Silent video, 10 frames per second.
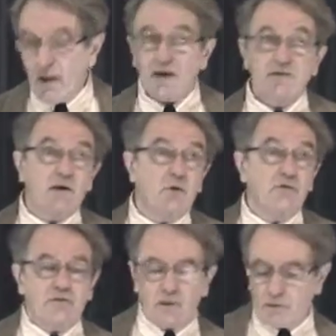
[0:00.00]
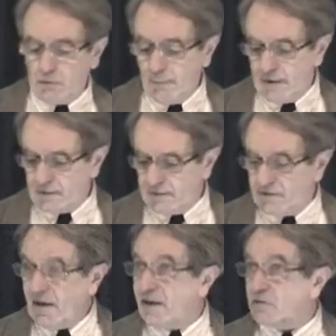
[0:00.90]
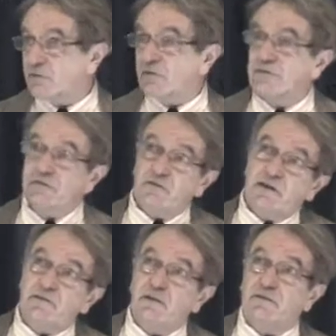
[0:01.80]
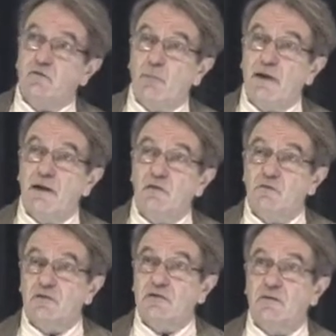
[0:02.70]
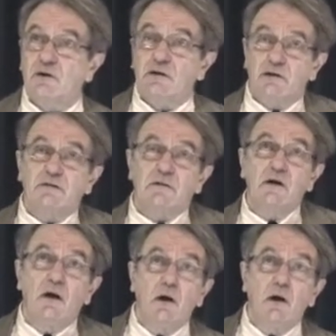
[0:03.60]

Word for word: Martha Rosler made, at the end of the 60s and the beginning of the 70s,